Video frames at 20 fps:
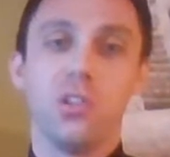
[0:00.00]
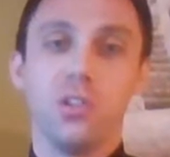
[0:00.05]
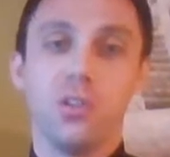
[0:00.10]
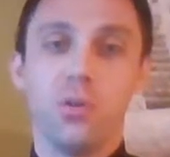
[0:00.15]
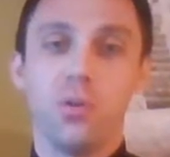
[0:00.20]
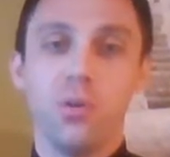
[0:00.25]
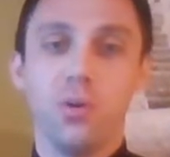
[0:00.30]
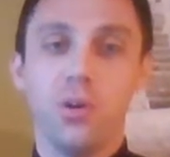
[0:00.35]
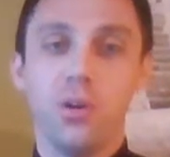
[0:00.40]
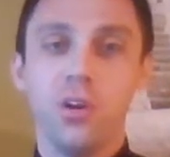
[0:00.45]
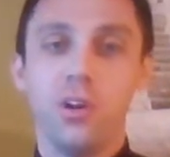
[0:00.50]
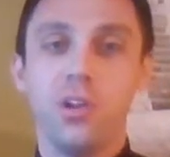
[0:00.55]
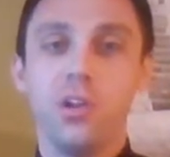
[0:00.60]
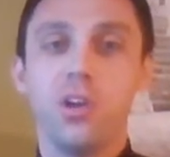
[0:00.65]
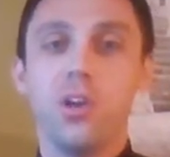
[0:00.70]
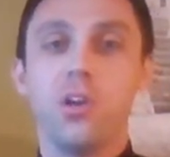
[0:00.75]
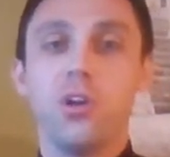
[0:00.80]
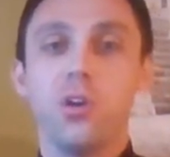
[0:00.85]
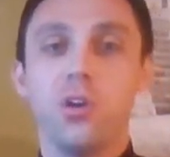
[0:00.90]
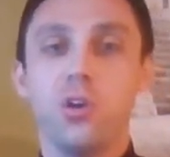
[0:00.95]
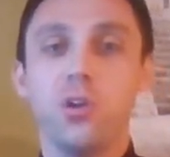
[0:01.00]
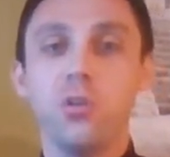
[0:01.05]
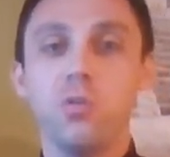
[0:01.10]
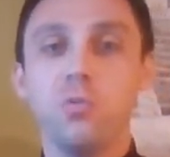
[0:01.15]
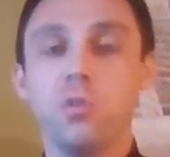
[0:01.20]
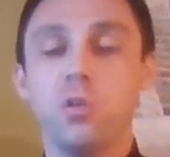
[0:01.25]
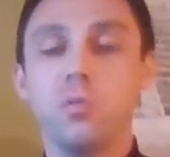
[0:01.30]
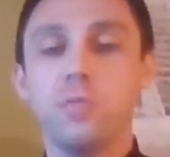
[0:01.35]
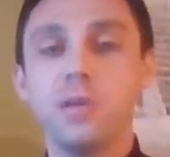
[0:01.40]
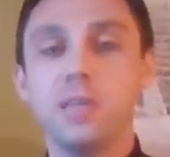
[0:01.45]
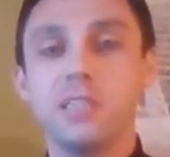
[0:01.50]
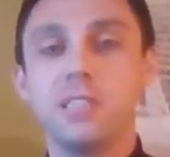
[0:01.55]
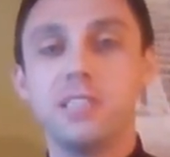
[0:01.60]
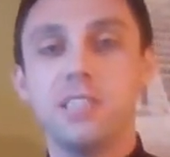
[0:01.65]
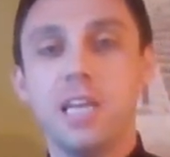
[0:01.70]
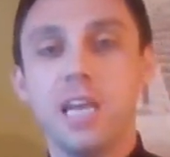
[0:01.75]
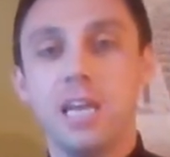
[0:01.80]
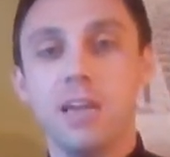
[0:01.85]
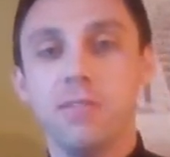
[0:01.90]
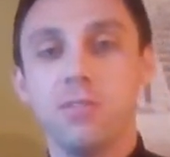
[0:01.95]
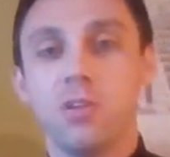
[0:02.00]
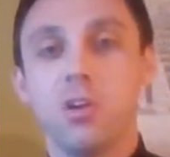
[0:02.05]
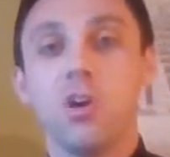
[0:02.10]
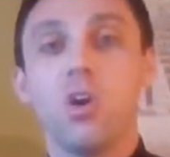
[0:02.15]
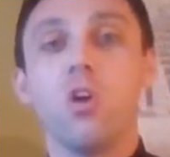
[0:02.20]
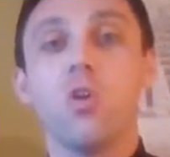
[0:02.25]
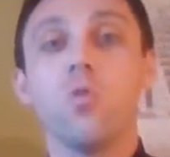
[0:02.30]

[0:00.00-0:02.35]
Lord, who will be saved?